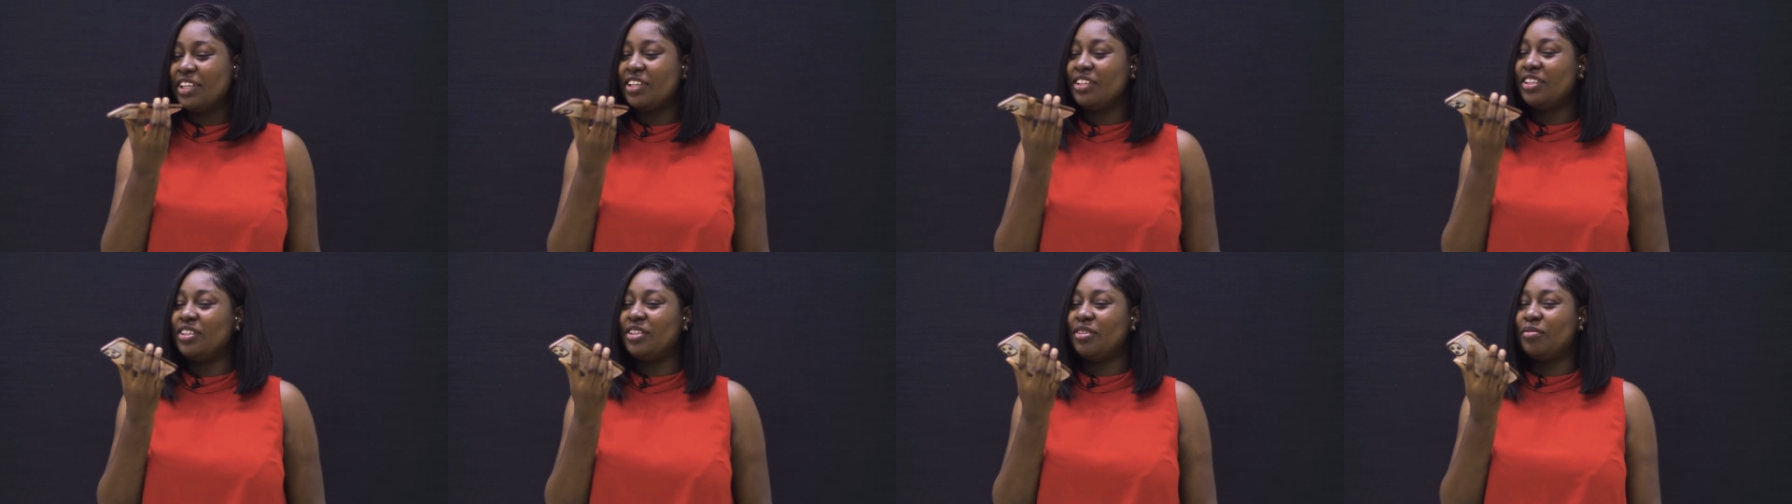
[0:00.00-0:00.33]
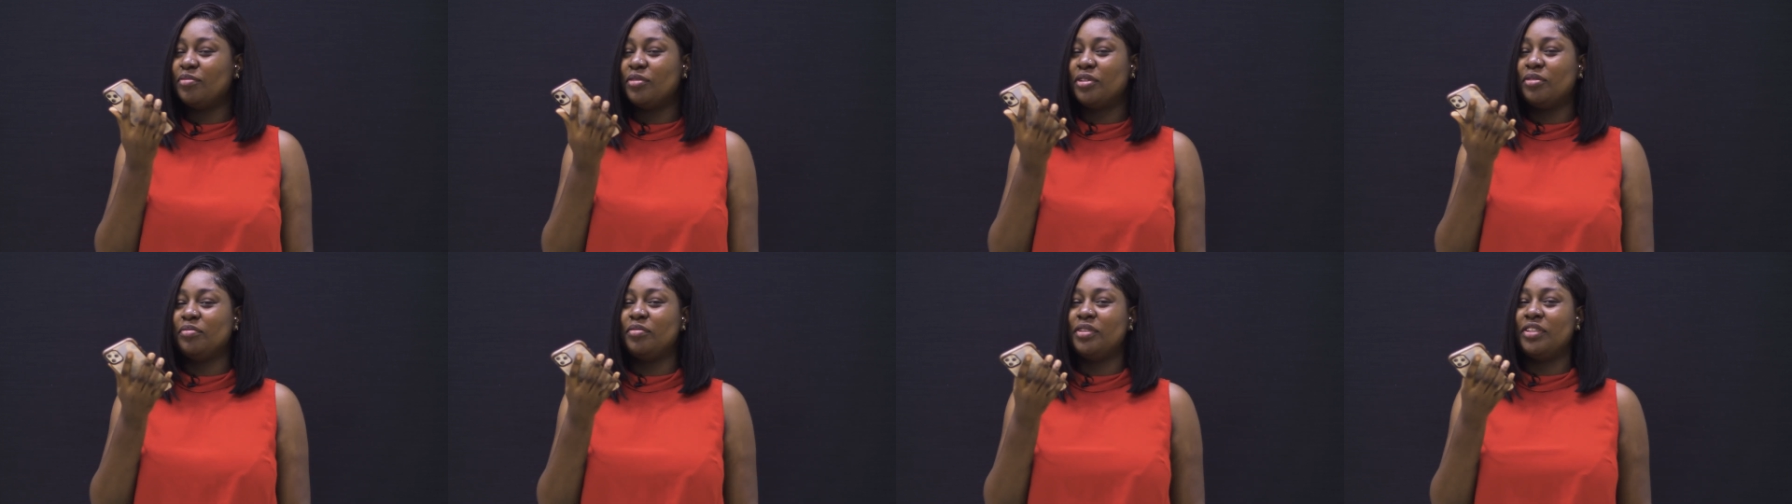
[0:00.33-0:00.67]
Thank you,
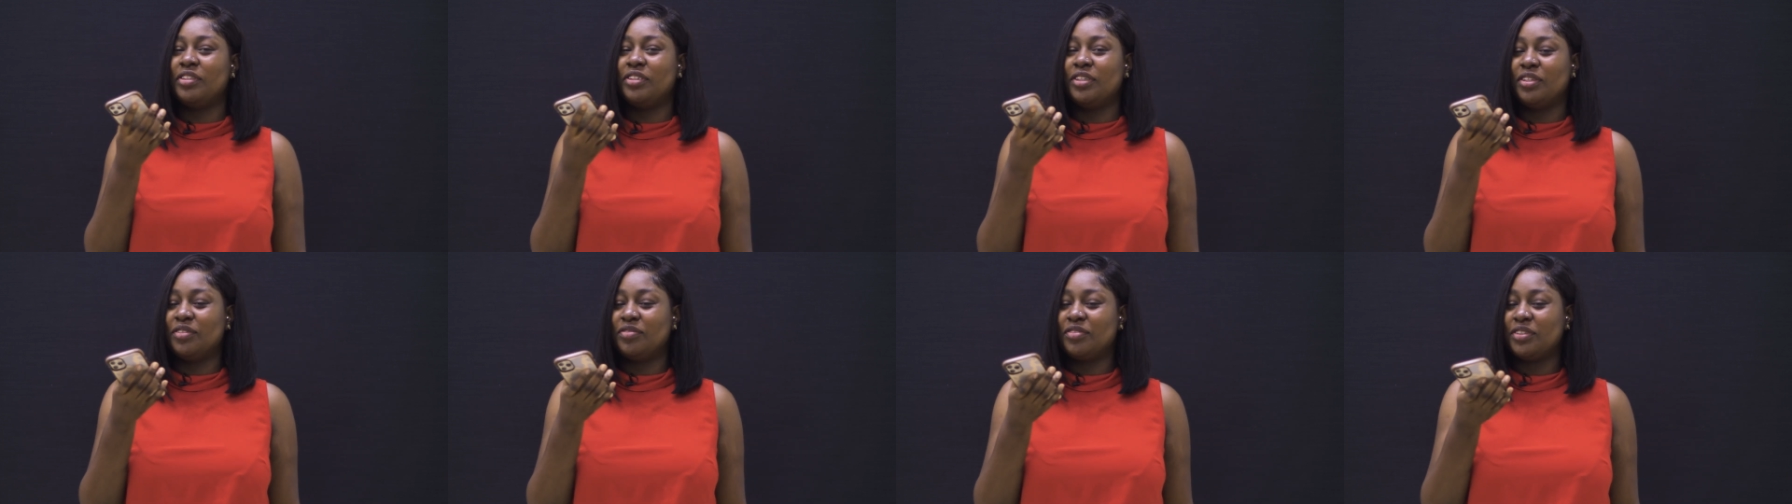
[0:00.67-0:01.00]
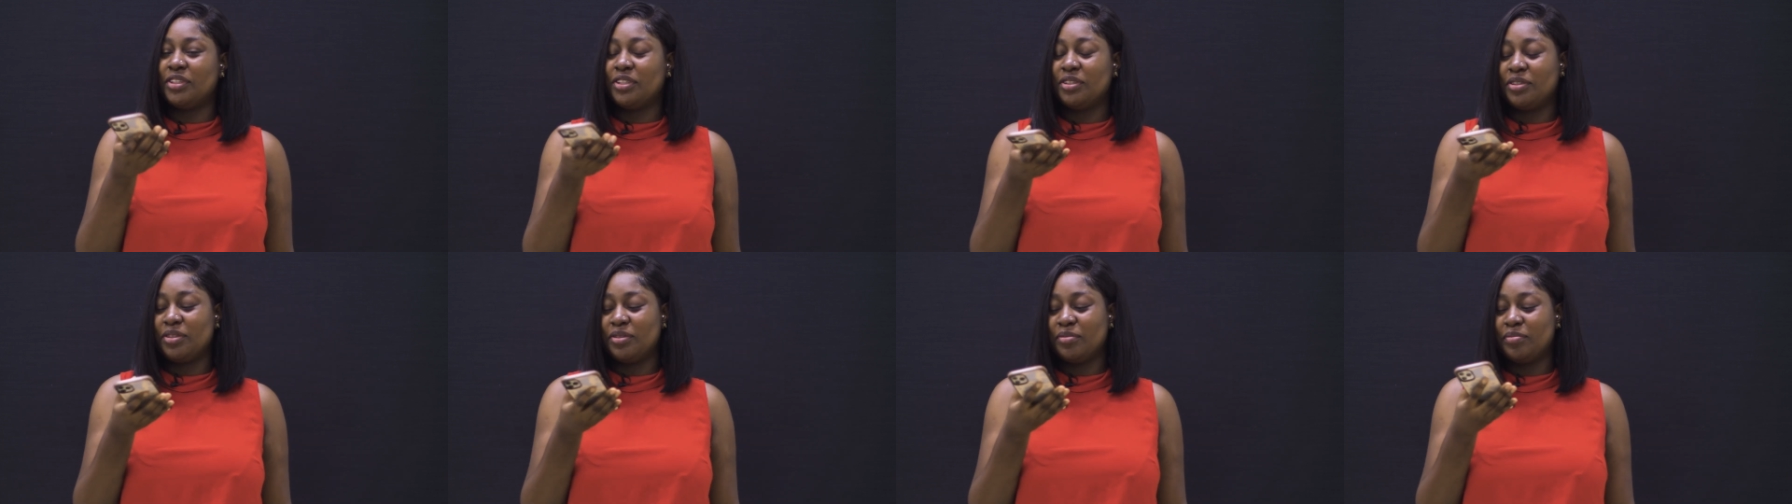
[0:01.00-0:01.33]
mommy. Love
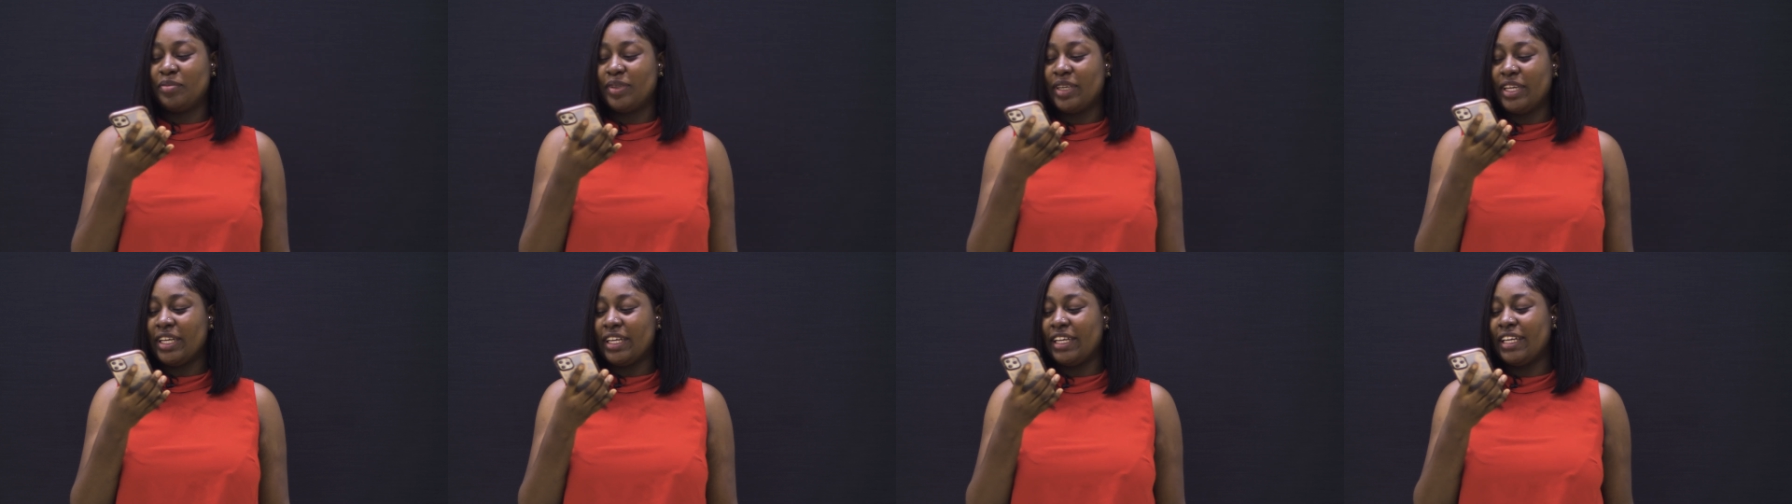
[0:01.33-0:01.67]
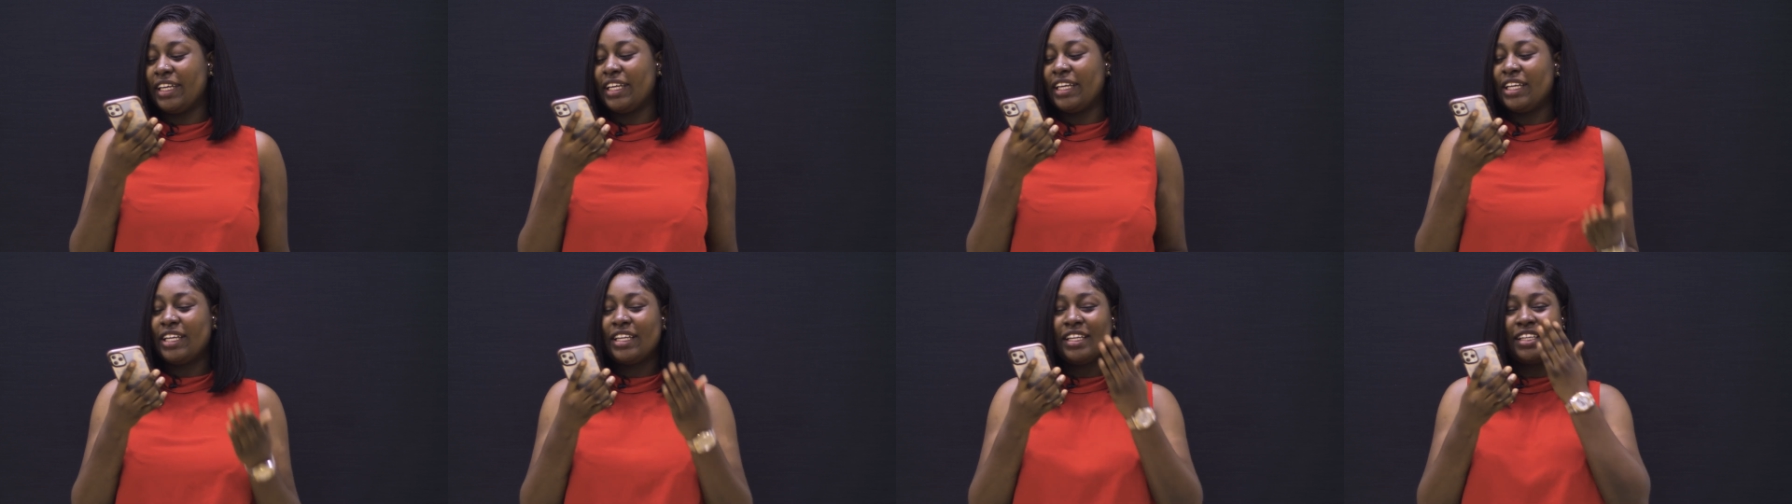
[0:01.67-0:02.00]
you.
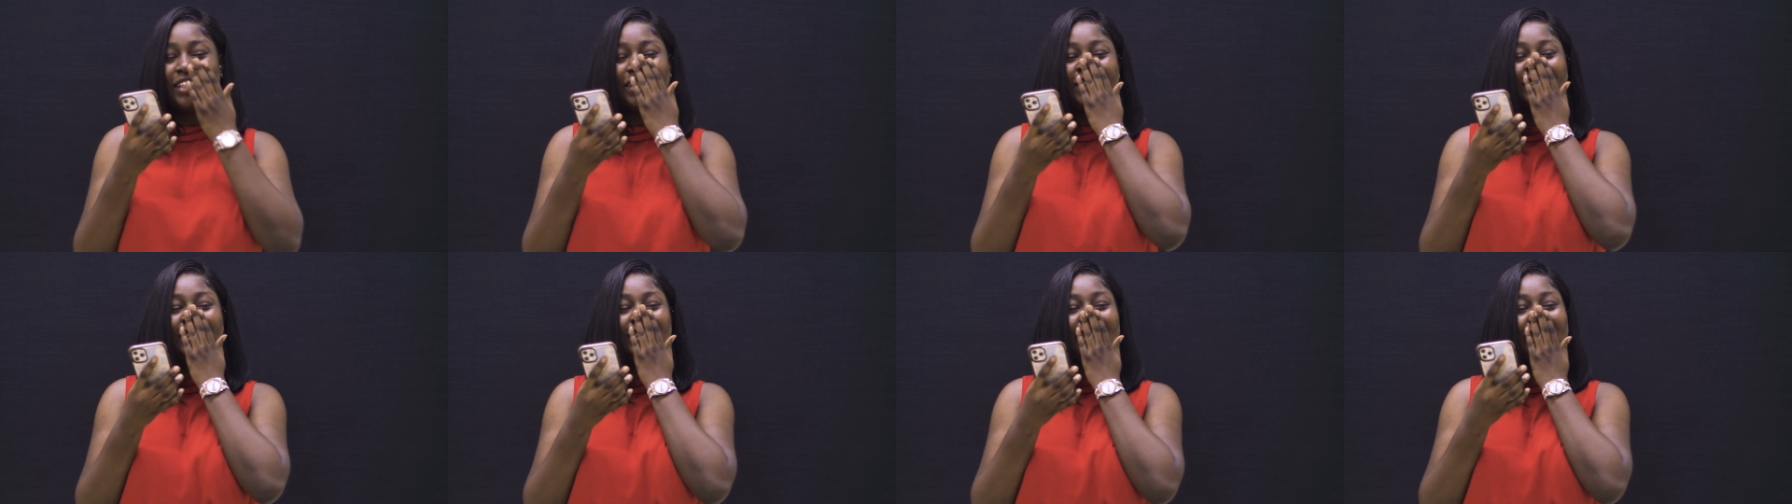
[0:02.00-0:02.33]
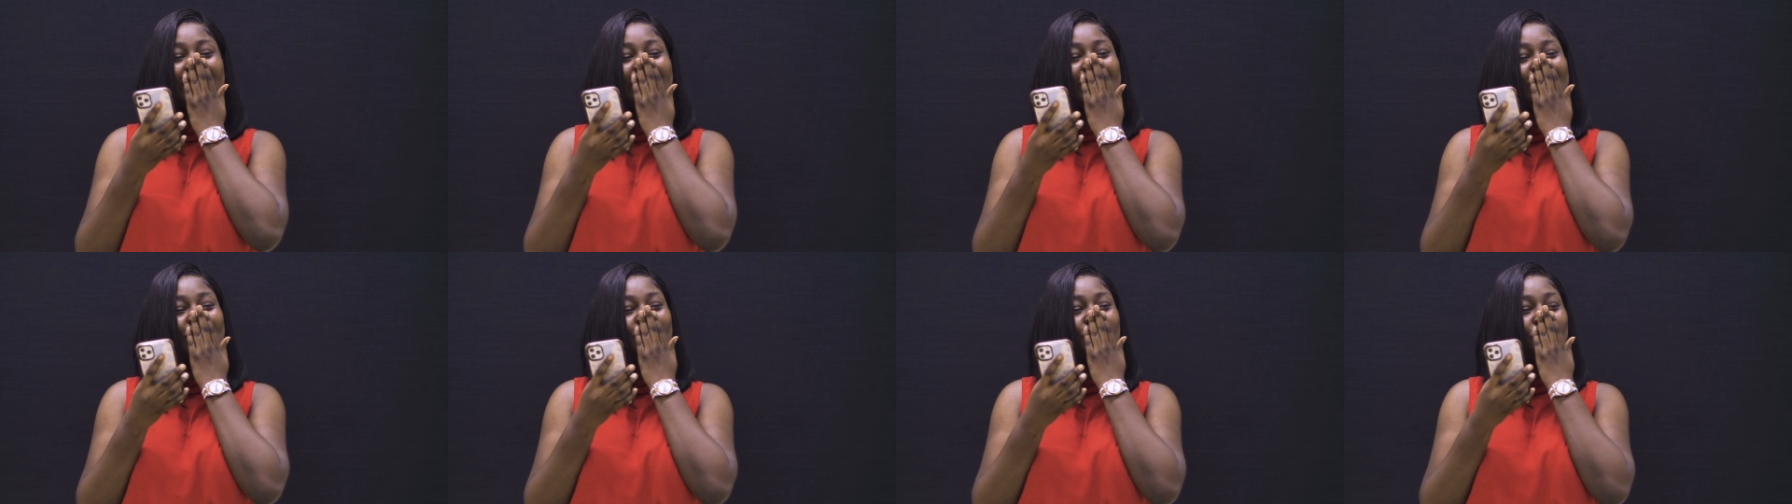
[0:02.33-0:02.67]
Bye.
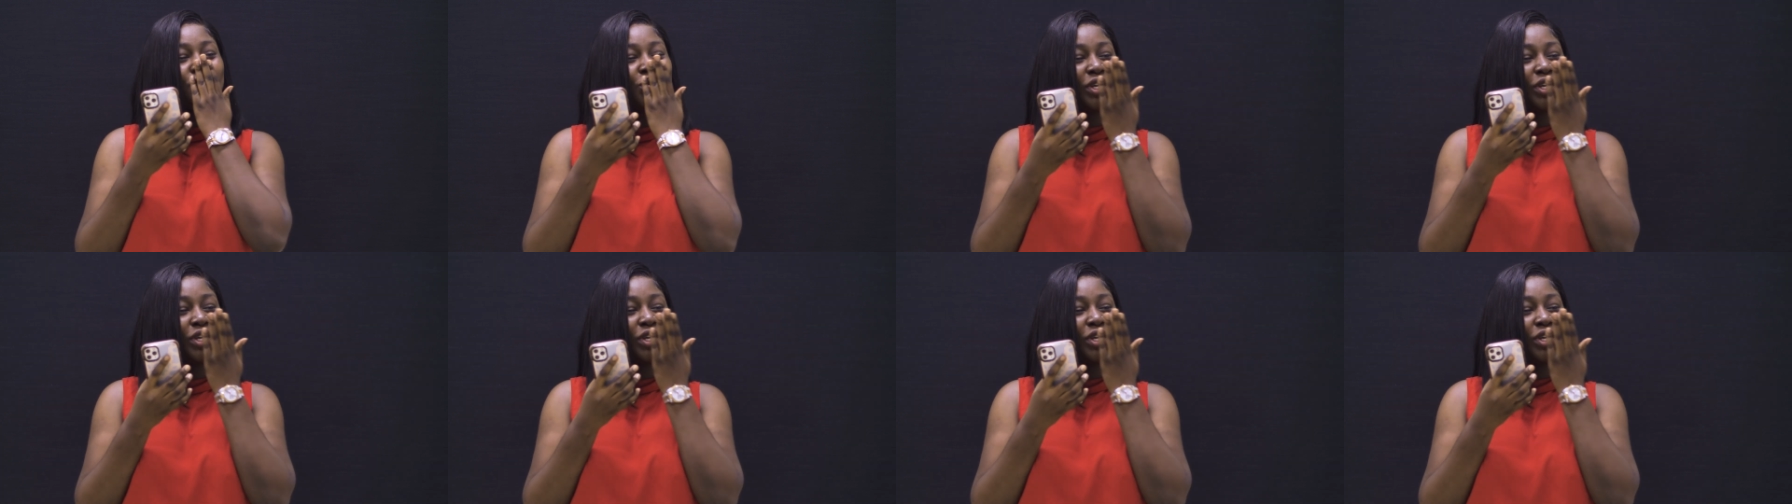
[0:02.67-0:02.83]
Kisses.